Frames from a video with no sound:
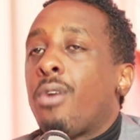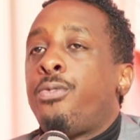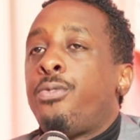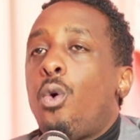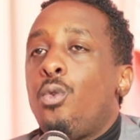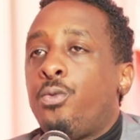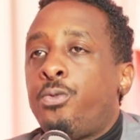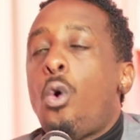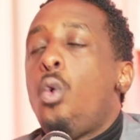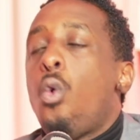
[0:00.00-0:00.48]

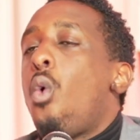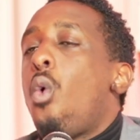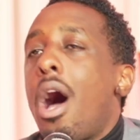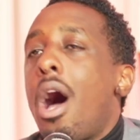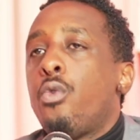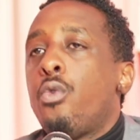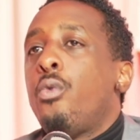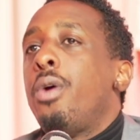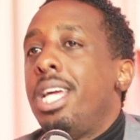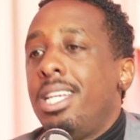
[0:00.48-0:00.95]
for
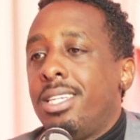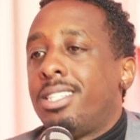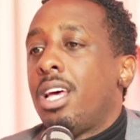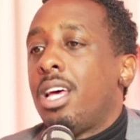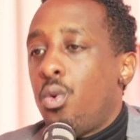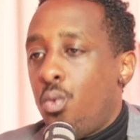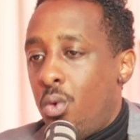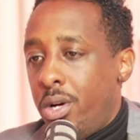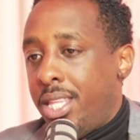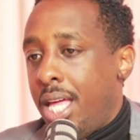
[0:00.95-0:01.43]
what
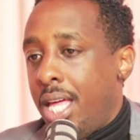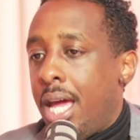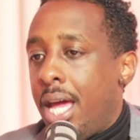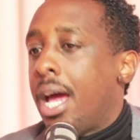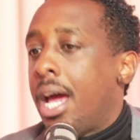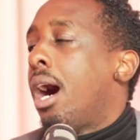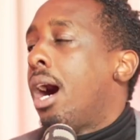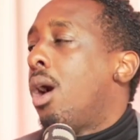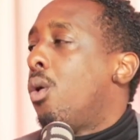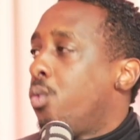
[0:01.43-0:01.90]
reason would
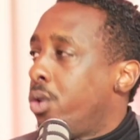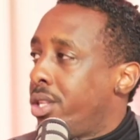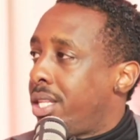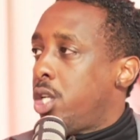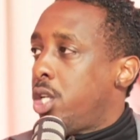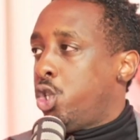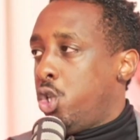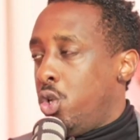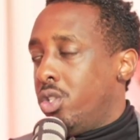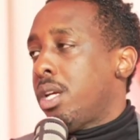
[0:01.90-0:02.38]
they choose something like
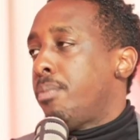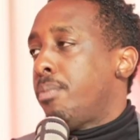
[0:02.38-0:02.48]
that?